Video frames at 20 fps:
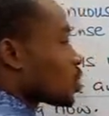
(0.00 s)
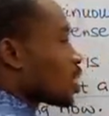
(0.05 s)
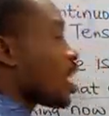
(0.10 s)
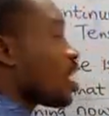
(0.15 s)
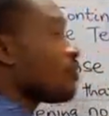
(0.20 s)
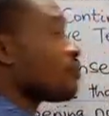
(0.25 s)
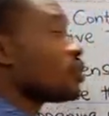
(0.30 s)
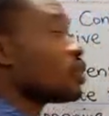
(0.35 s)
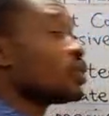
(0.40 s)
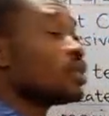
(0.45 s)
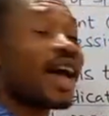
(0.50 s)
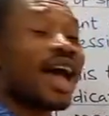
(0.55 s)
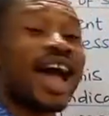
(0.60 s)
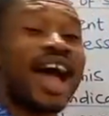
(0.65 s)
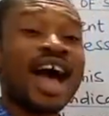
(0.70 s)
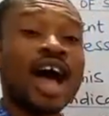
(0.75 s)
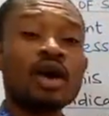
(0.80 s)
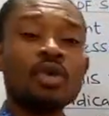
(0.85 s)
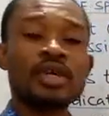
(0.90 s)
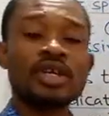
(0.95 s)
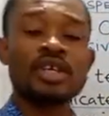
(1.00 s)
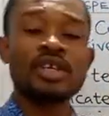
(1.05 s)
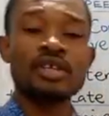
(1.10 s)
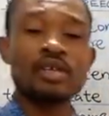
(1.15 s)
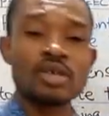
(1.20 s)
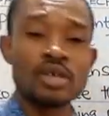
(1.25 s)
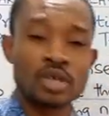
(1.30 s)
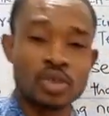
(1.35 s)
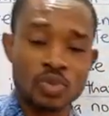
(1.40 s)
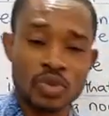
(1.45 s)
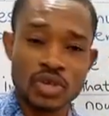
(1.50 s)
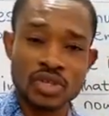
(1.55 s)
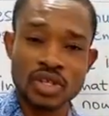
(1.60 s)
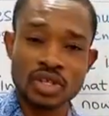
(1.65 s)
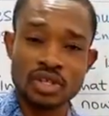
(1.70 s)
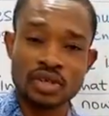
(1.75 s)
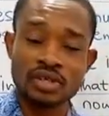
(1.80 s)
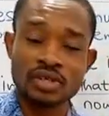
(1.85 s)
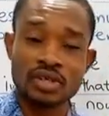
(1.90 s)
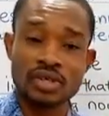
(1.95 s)
we have here on how we can use
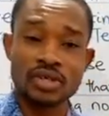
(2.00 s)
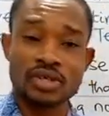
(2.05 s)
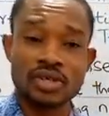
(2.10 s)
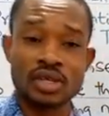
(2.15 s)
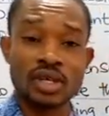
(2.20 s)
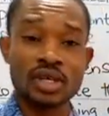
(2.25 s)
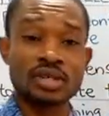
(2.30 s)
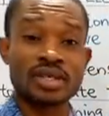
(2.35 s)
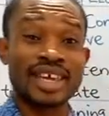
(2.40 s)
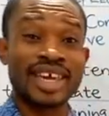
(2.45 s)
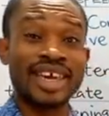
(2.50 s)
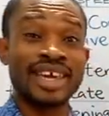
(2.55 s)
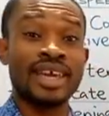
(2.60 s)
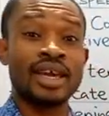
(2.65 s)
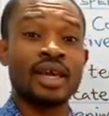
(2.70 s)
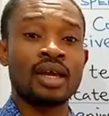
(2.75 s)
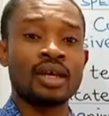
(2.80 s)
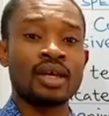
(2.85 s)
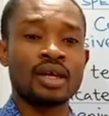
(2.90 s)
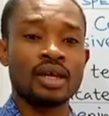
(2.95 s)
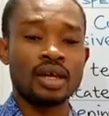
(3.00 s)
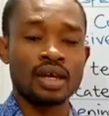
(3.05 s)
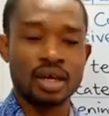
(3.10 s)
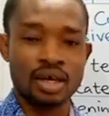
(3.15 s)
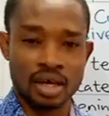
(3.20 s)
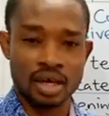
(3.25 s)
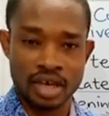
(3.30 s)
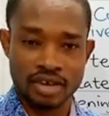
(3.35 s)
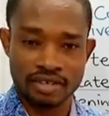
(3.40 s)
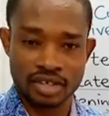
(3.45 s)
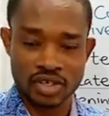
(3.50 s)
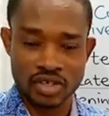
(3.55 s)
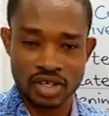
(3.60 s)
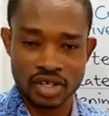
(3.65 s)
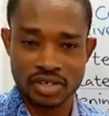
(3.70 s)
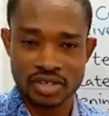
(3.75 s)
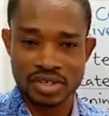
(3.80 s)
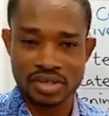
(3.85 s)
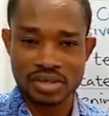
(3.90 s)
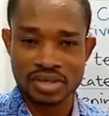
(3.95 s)
present continuous tense in a given
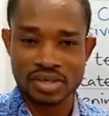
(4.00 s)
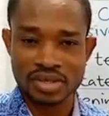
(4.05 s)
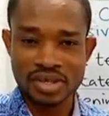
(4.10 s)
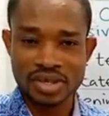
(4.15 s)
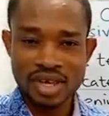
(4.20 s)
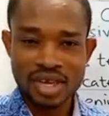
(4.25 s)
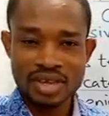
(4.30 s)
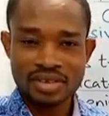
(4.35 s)
sentence.